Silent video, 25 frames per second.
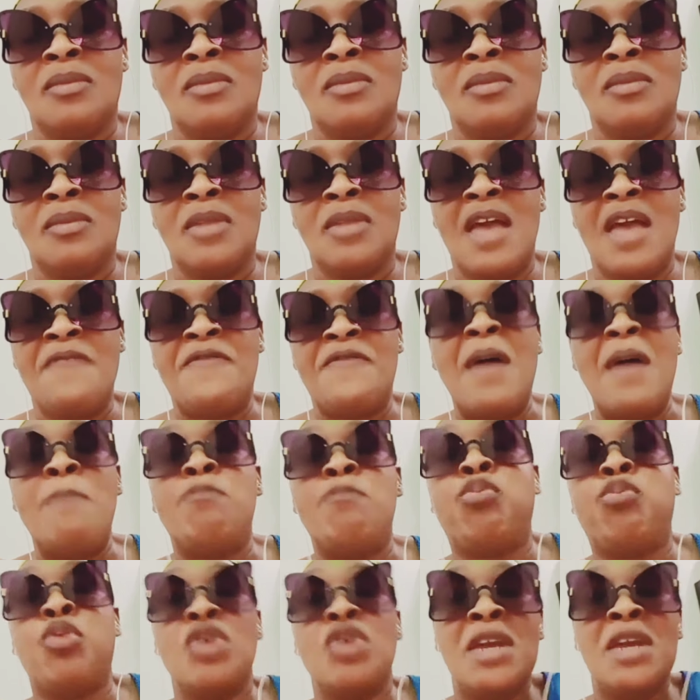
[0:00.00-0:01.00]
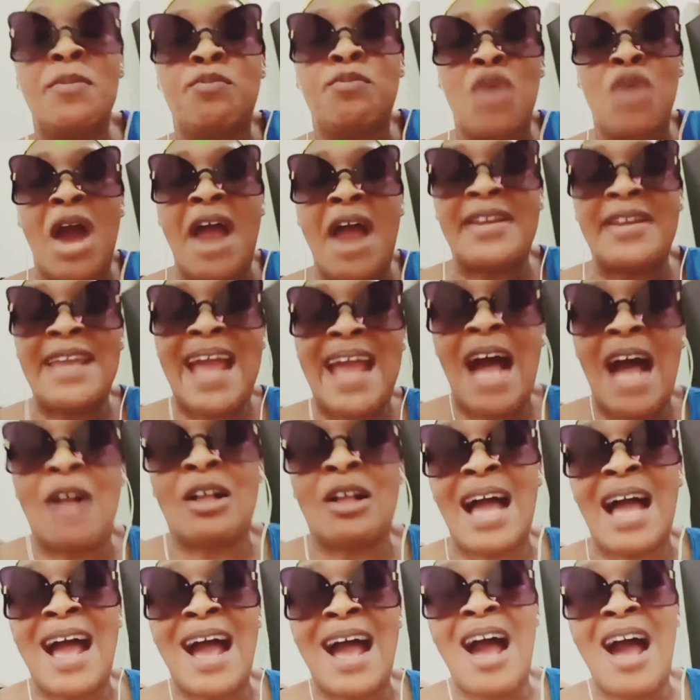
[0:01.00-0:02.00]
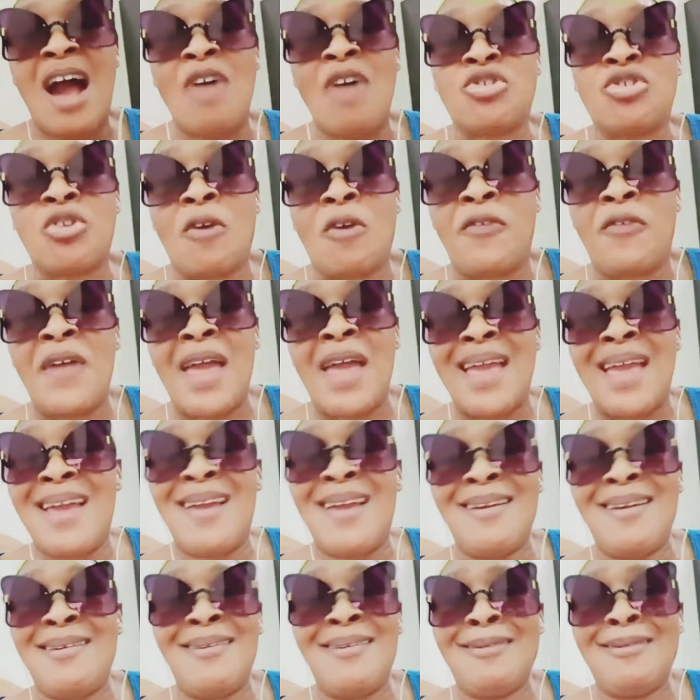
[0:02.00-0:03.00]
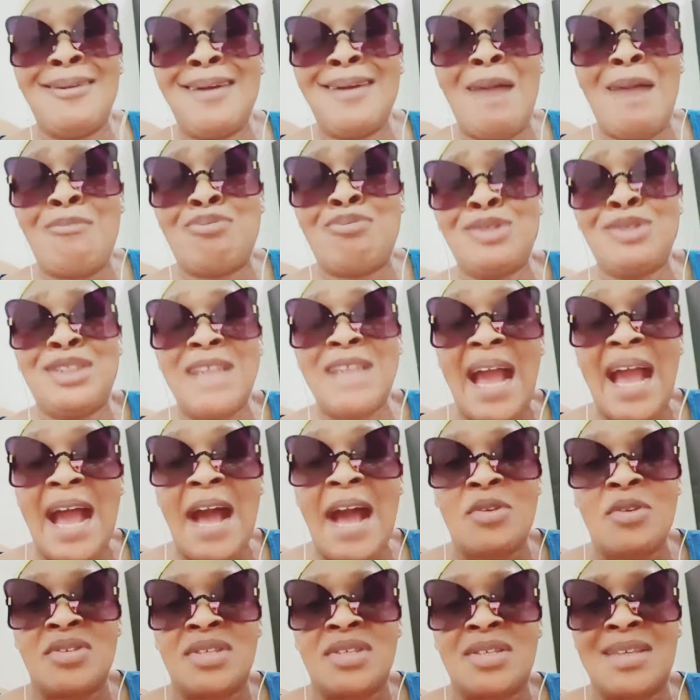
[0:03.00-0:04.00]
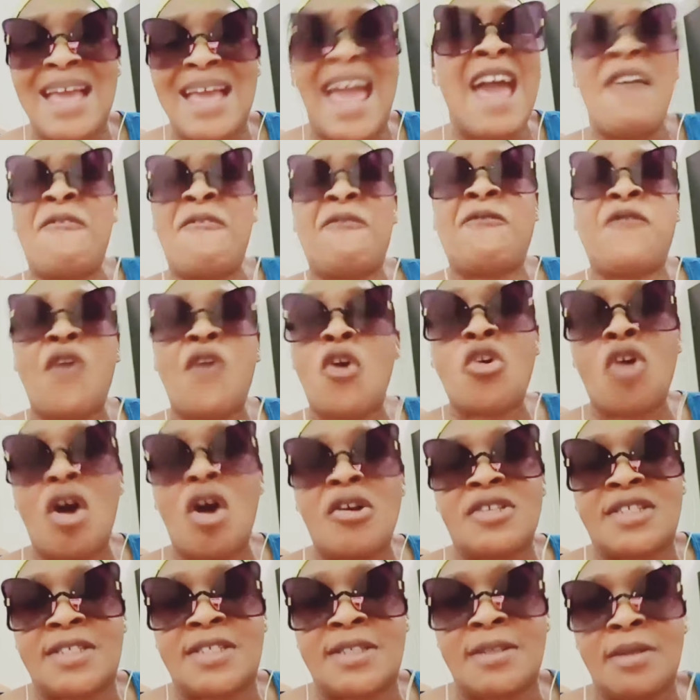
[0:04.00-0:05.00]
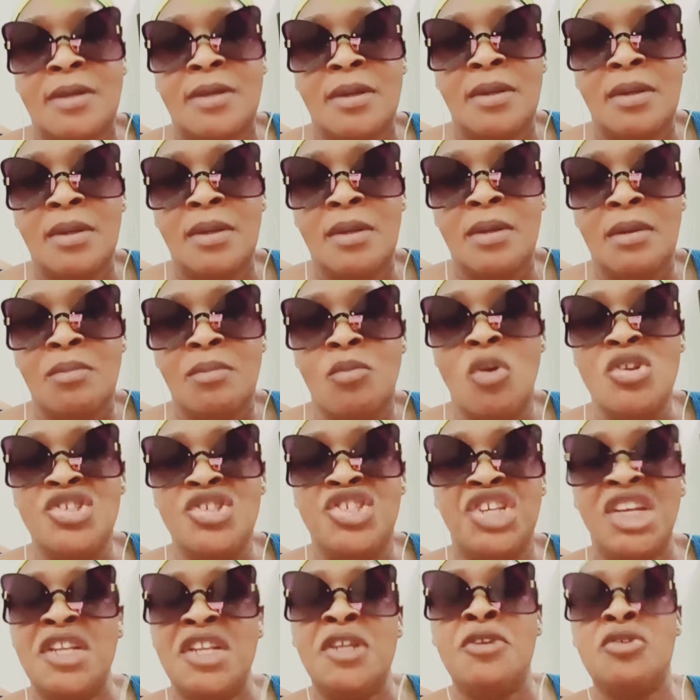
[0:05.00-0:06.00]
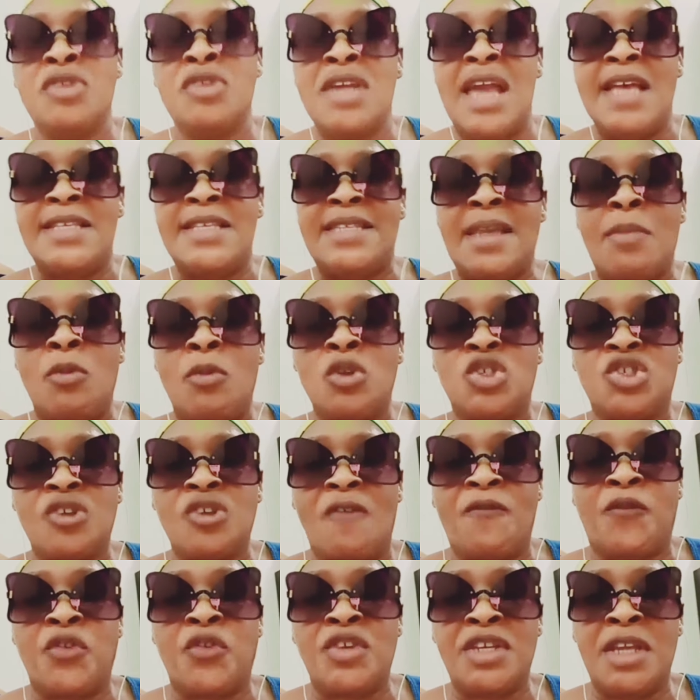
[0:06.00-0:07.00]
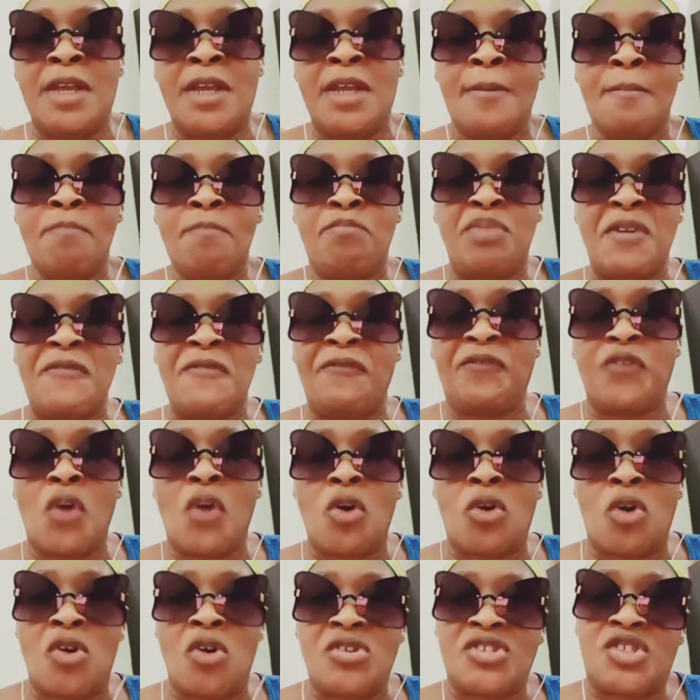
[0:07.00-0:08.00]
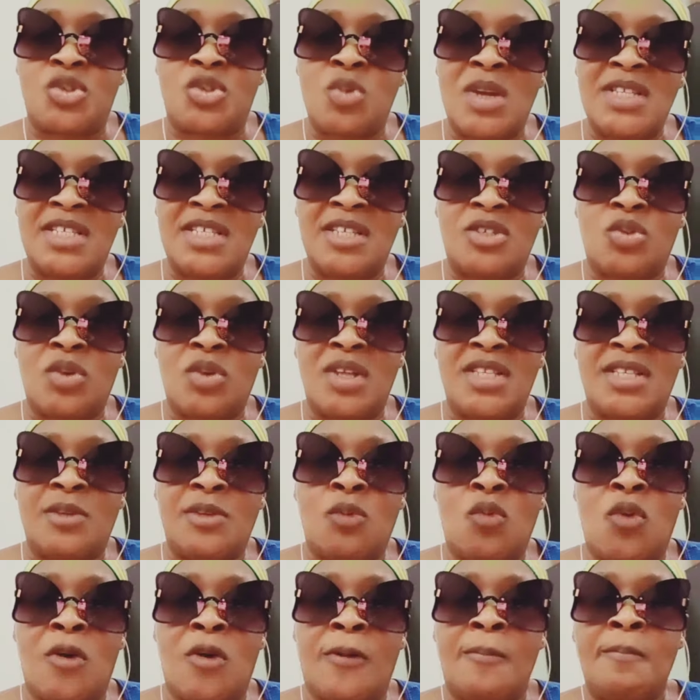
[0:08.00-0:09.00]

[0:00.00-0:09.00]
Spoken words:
If I pull Buhari out of Abuja House. Hey, focus. Mo Jini New Year's Day, Mo Sofuni, be focused, 2021.